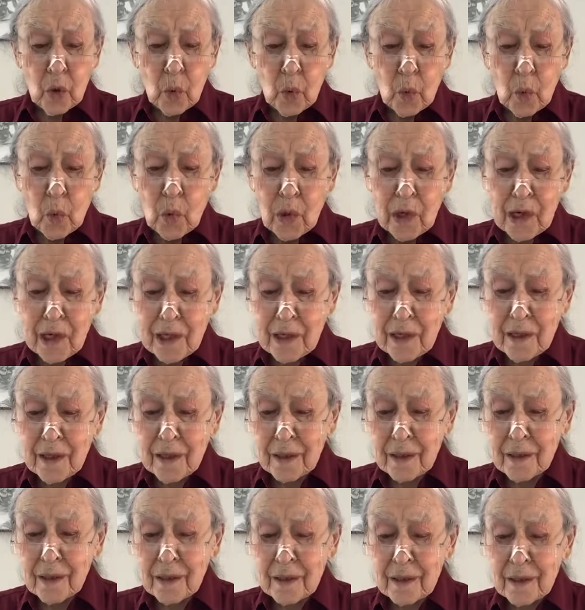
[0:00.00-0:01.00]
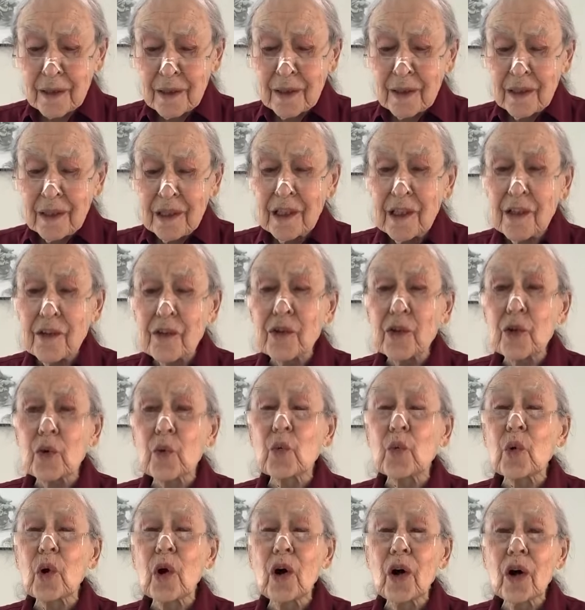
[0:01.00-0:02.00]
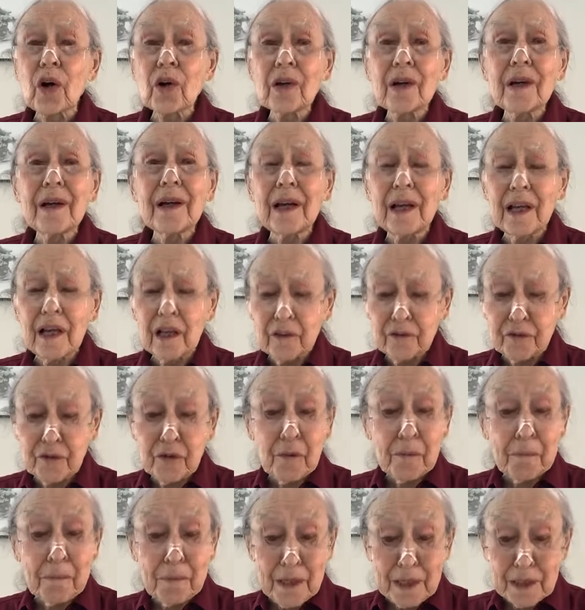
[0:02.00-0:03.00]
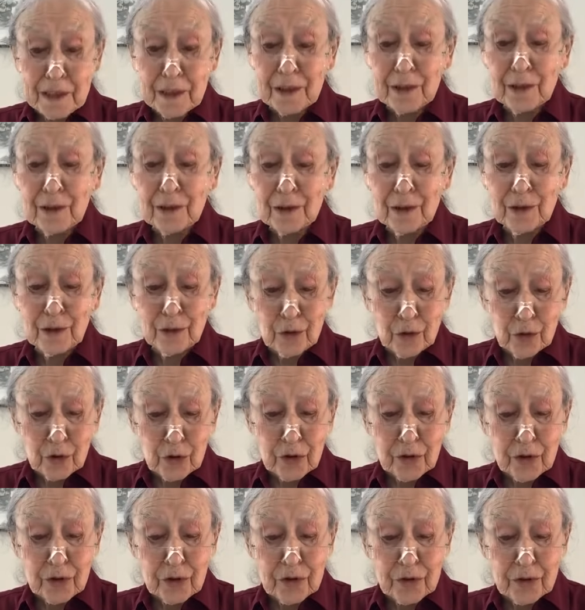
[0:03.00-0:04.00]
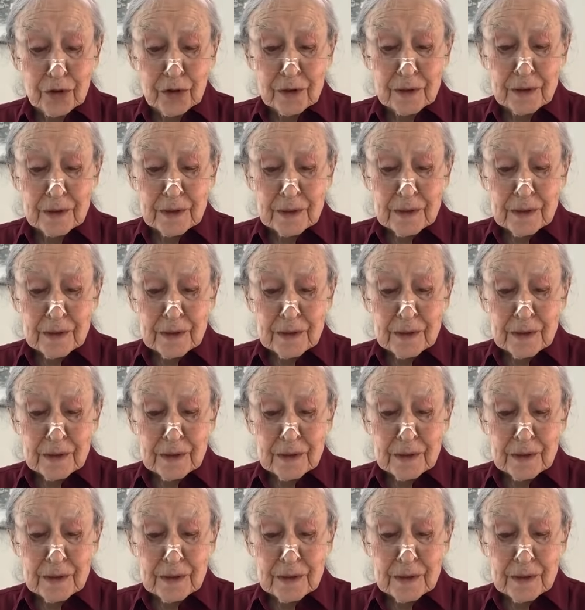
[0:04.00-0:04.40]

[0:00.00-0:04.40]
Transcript: way, in the wrong alphabetical order.